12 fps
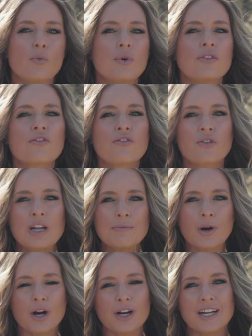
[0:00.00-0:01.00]
with free
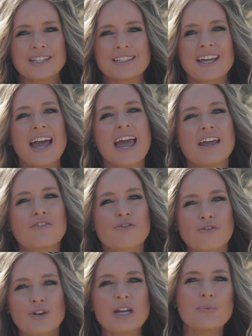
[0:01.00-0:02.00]
markets and
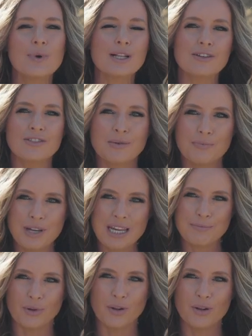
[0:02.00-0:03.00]
free will of the
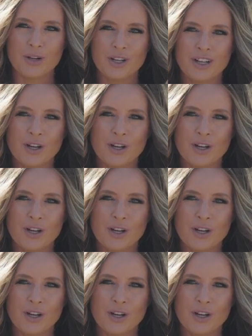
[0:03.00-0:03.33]
people,